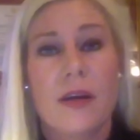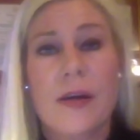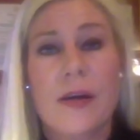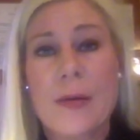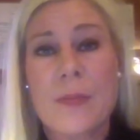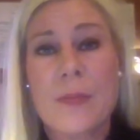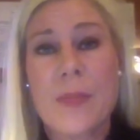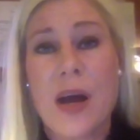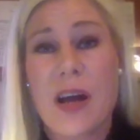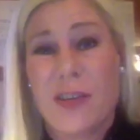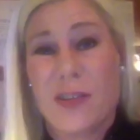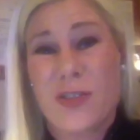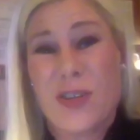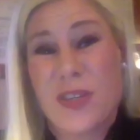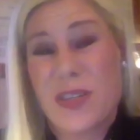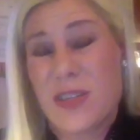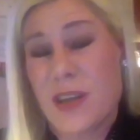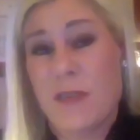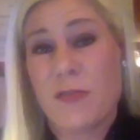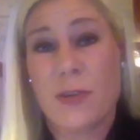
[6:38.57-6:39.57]
I'll
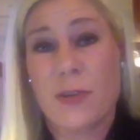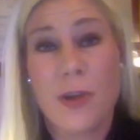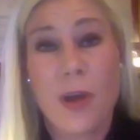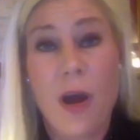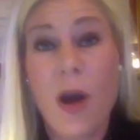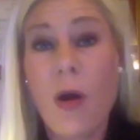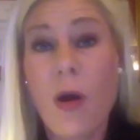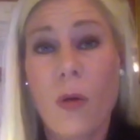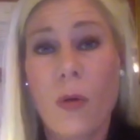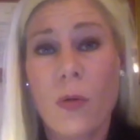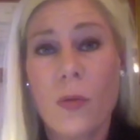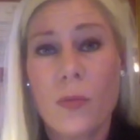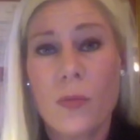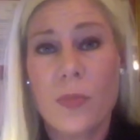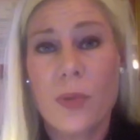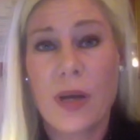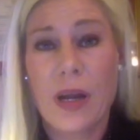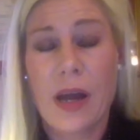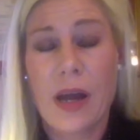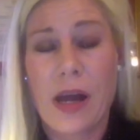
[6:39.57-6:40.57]
just never know.
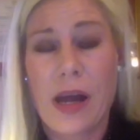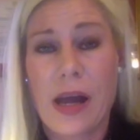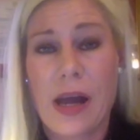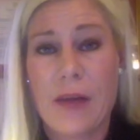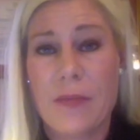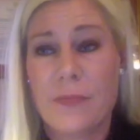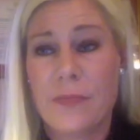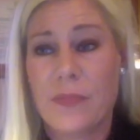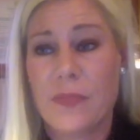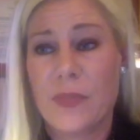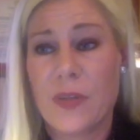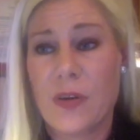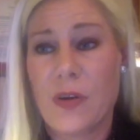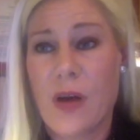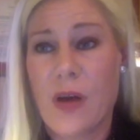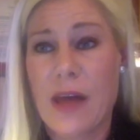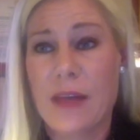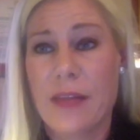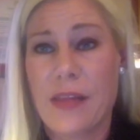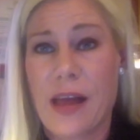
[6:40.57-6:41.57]
But
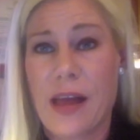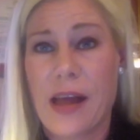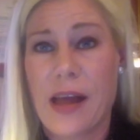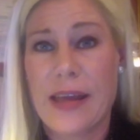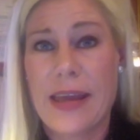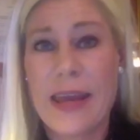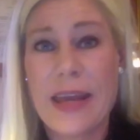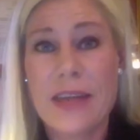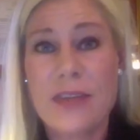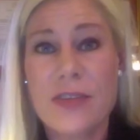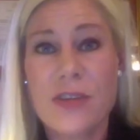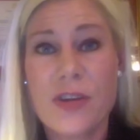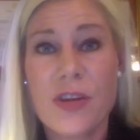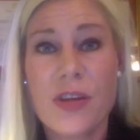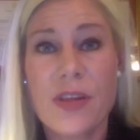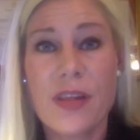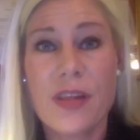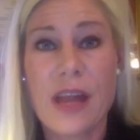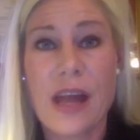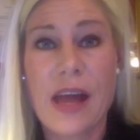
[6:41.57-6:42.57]
I can
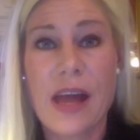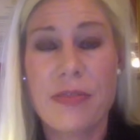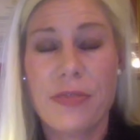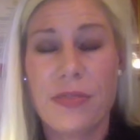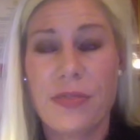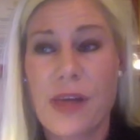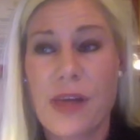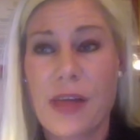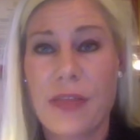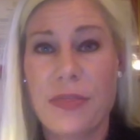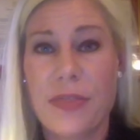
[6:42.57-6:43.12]
tell you that I